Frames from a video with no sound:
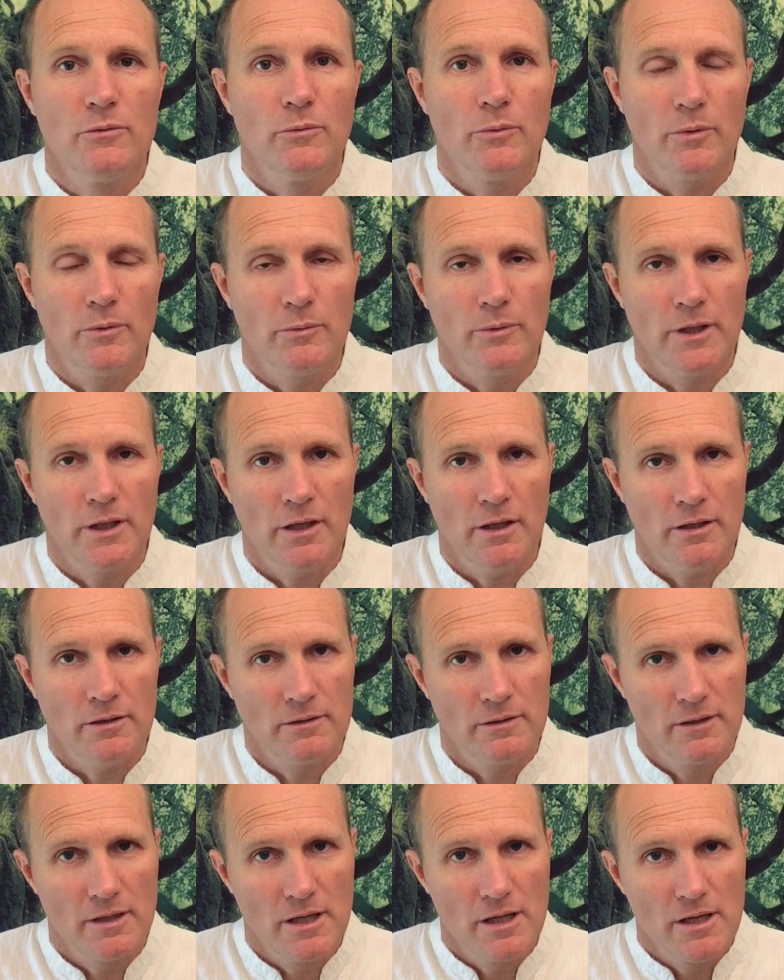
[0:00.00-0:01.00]
We
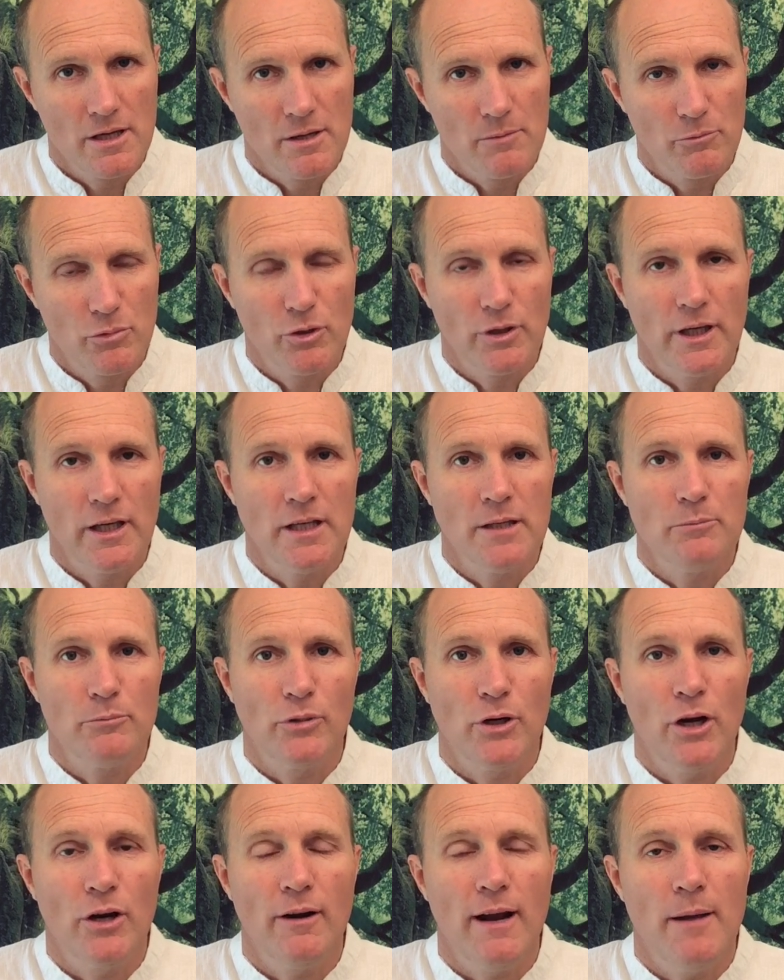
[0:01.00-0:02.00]
don't put any
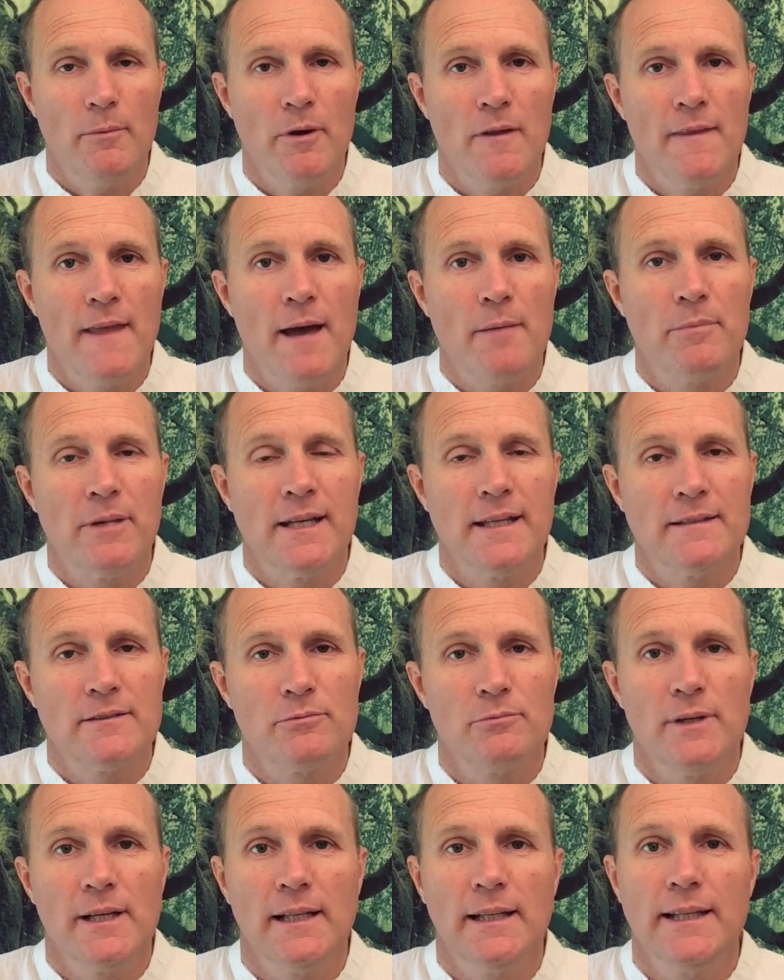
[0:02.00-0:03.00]
program on that, but
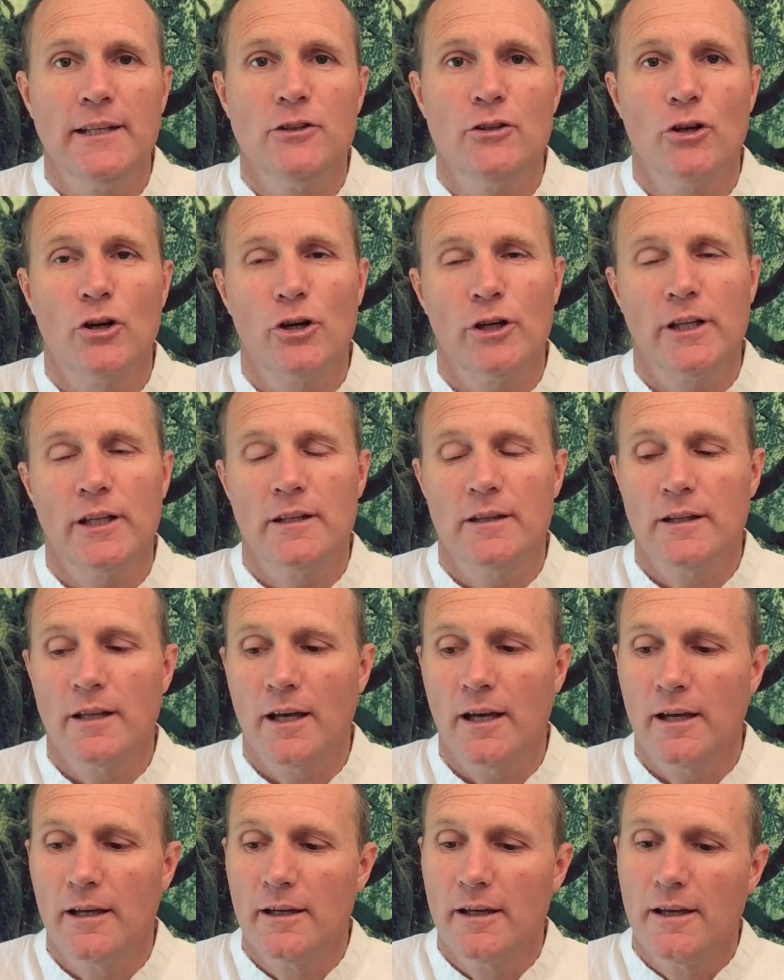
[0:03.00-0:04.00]
it's really not in
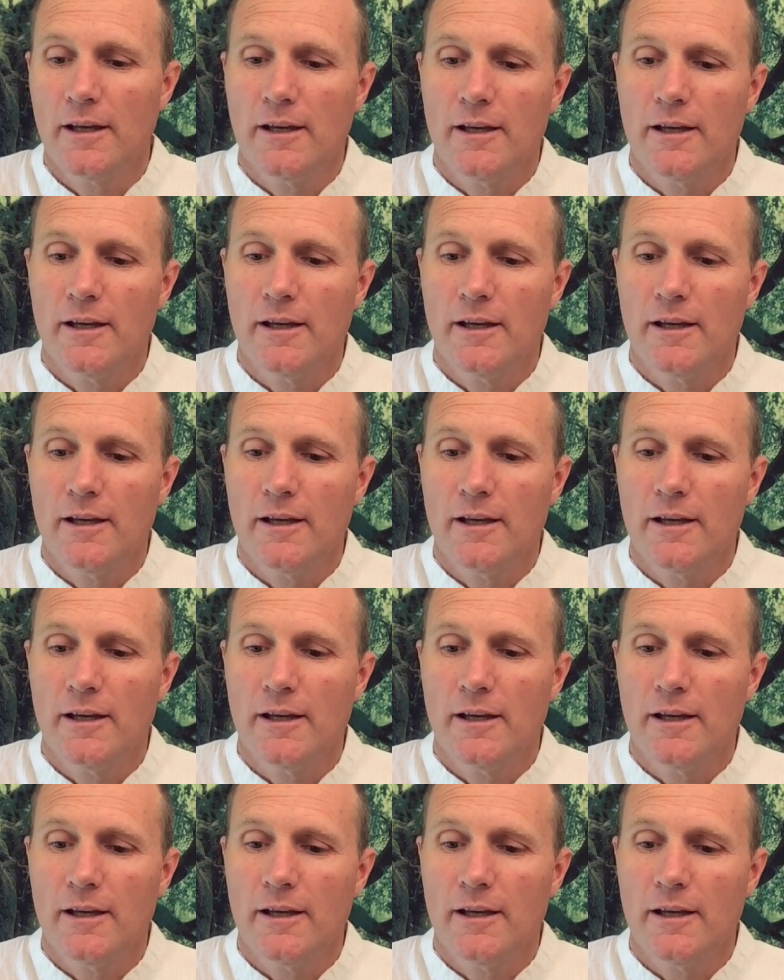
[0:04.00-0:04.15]
the,